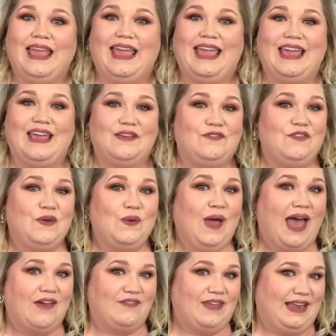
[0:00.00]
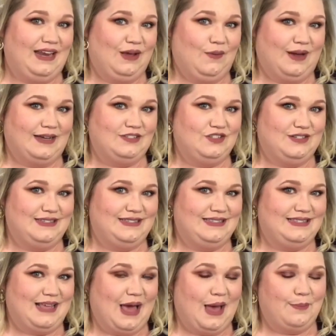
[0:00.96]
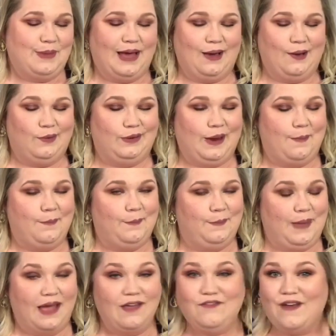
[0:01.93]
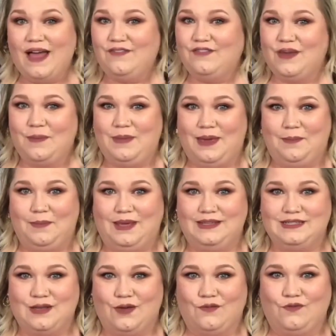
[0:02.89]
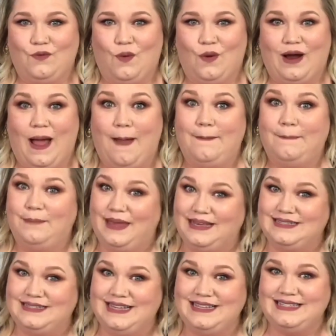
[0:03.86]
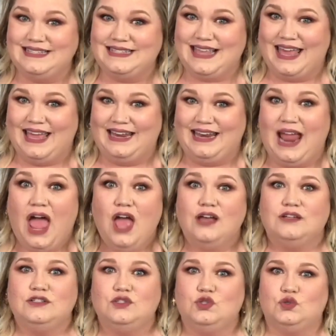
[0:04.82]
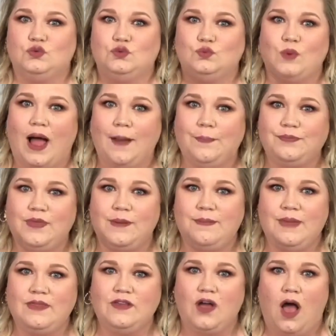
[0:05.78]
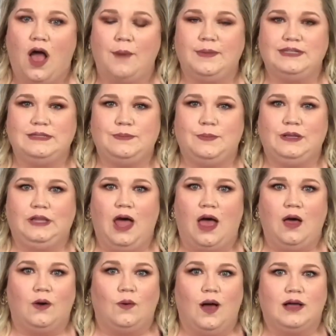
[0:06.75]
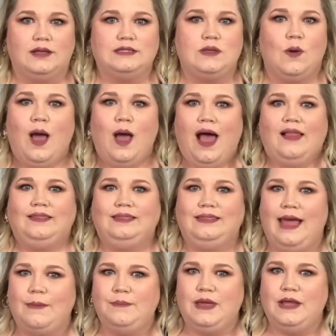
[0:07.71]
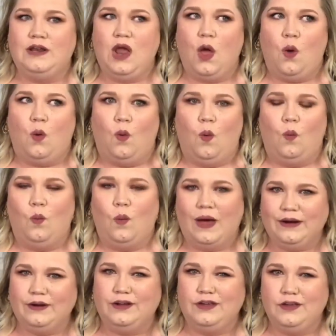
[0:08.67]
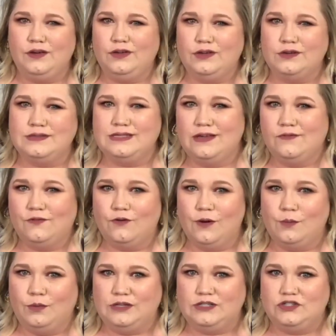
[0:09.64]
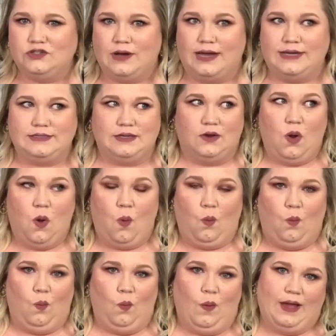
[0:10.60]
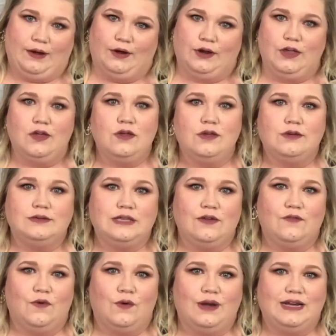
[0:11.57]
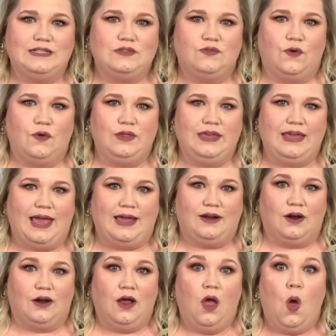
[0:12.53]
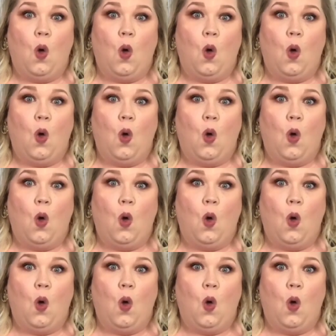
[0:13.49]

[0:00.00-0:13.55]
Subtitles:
If you have any questions about my 5 commandments for amazing skin, drop them in the comments below. Also, let me know, what are you using for a moisturizer? What are you using for an exfoliator?